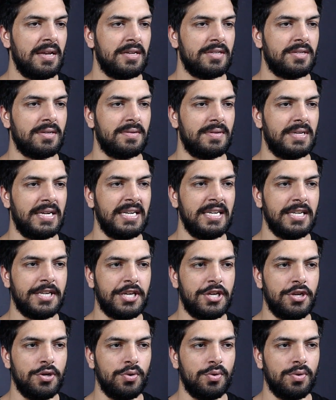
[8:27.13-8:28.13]
So in
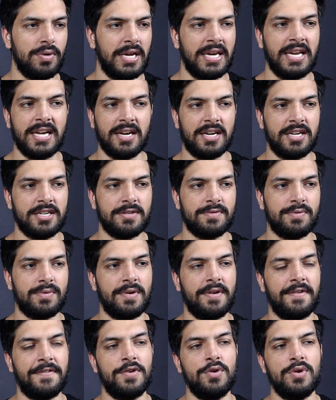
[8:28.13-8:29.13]
Q, in English,
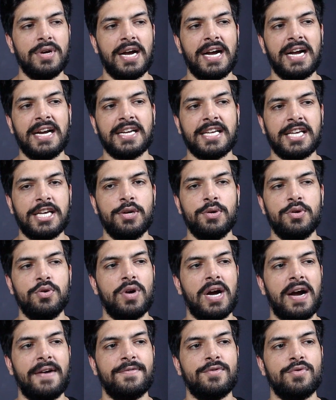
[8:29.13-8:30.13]
if you add Q,
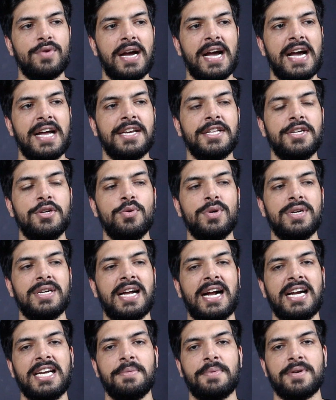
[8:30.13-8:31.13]
you have to add U in
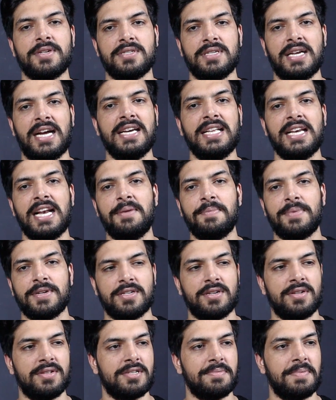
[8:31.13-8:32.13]

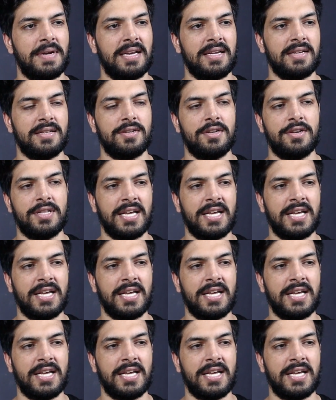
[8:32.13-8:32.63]
99% of the spelling.